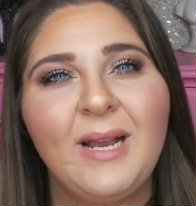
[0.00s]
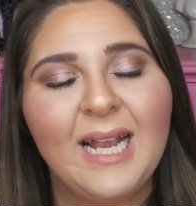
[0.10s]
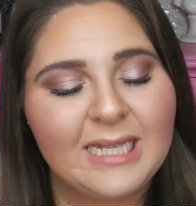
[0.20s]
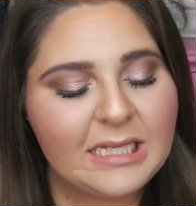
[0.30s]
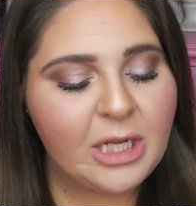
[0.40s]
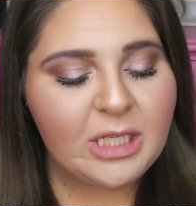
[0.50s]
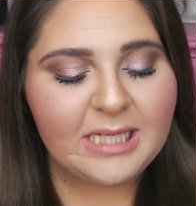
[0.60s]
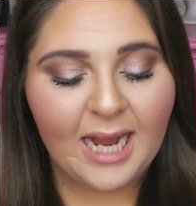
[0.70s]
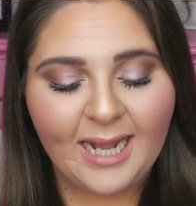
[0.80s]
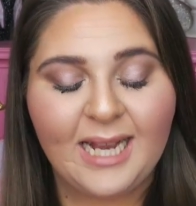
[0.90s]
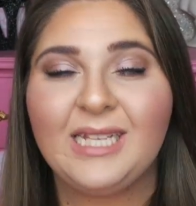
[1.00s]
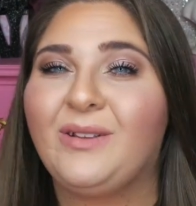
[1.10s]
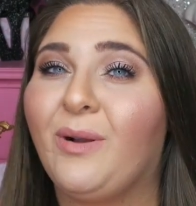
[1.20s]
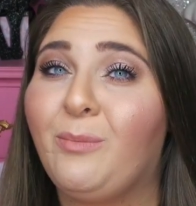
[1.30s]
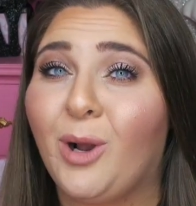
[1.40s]
my next little sign
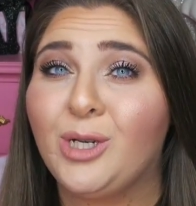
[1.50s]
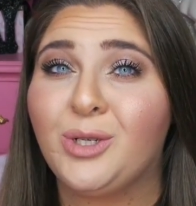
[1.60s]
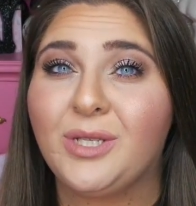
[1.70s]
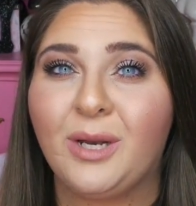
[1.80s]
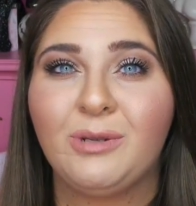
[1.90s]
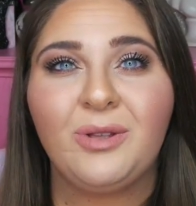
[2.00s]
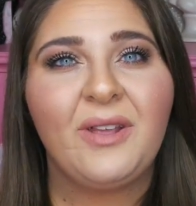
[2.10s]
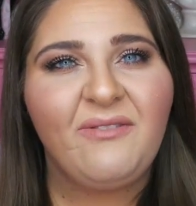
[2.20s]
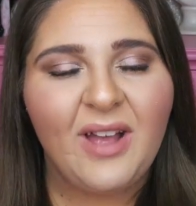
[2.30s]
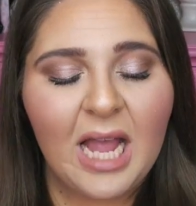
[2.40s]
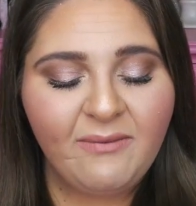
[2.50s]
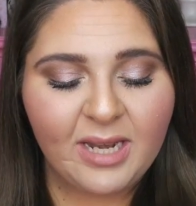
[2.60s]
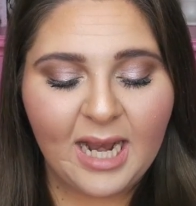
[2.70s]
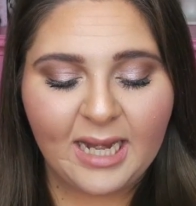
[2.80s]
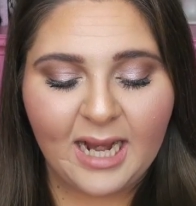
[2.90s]
is from Marshalls, and it was only
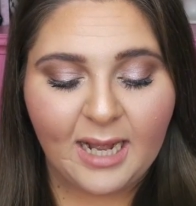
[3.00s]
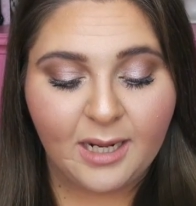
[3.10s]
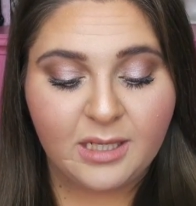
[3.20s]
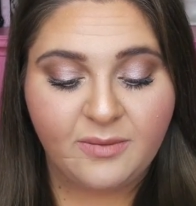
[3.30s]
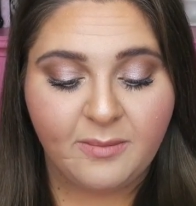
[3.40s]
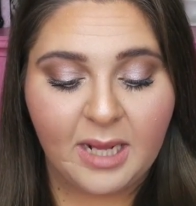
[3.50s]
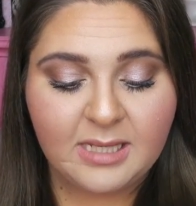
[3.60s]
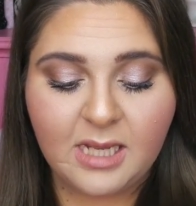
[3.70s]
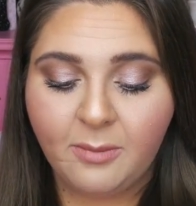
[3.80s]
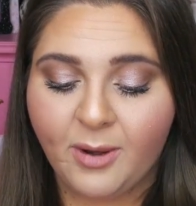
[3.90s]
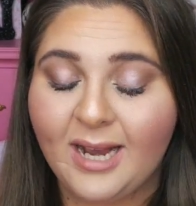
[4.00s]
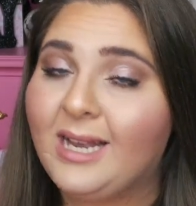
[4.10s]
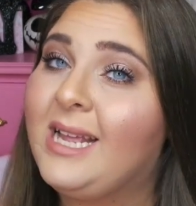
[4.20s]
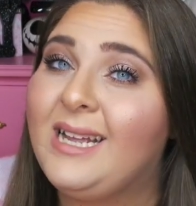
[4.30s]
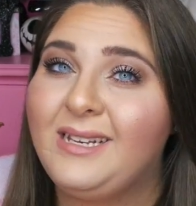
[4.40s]
$5.99, and it's from that same
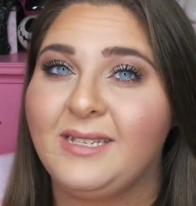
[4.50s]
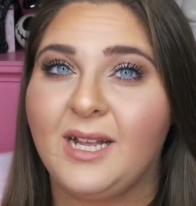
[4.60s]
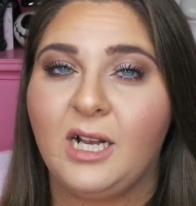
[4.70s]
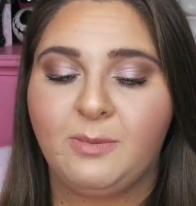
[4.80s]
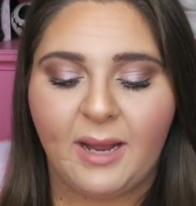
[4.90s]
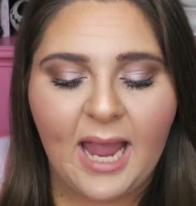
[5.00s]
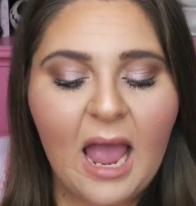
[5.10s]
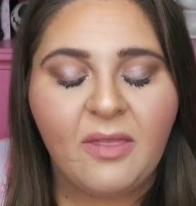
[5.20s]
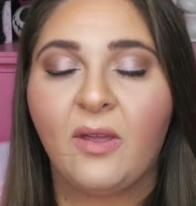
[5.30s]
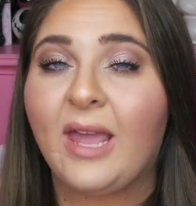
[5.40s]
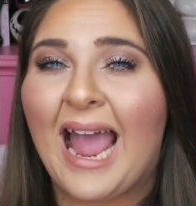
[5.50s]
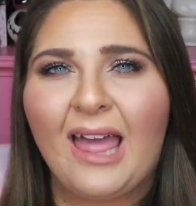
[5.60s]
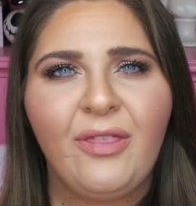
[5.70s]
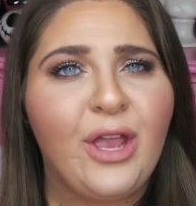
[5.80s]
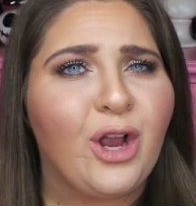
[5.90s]
brand, Designs by Kathy.
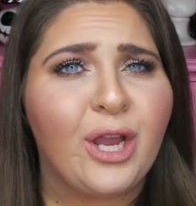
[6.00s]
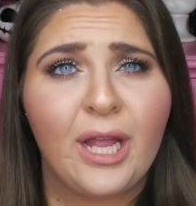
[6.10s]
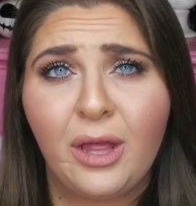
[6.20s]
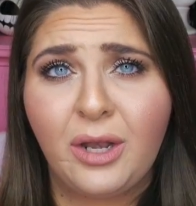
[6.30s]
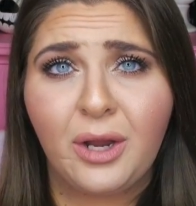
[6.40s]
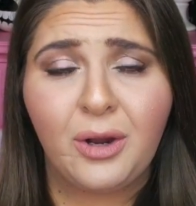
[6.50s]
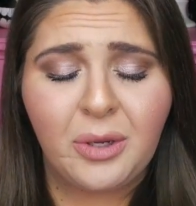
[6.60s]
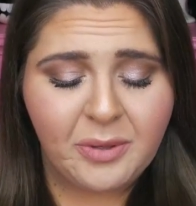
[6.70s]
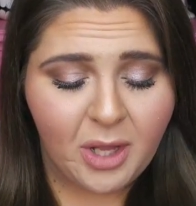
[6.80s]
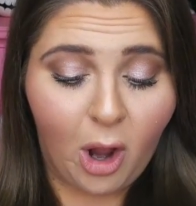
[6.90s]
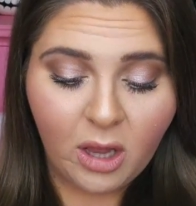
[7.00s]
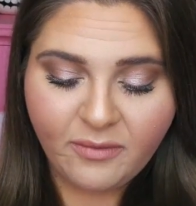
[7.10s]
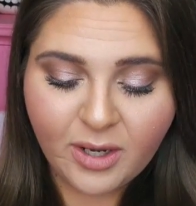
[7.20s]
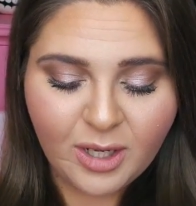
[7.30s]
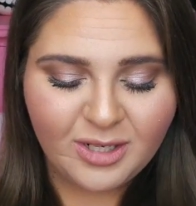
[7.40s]
Kathy, you're killing it, girl, with all
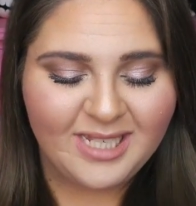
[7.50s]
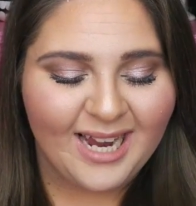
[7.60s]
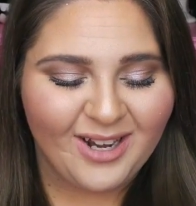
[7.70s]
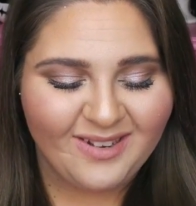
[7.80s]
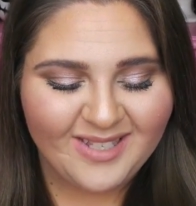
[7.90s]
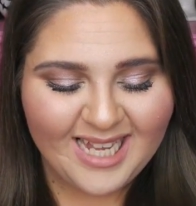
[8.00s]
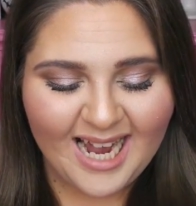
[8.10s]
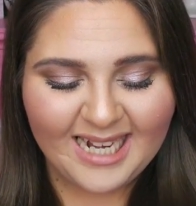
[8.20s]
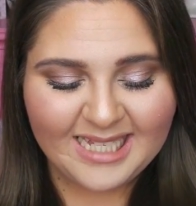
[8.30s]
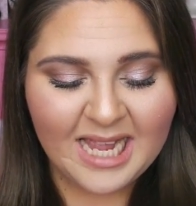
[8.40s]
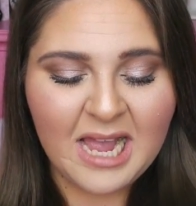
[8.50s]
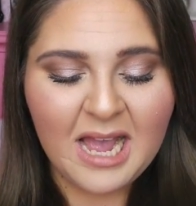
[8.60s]
of your little decorative signs.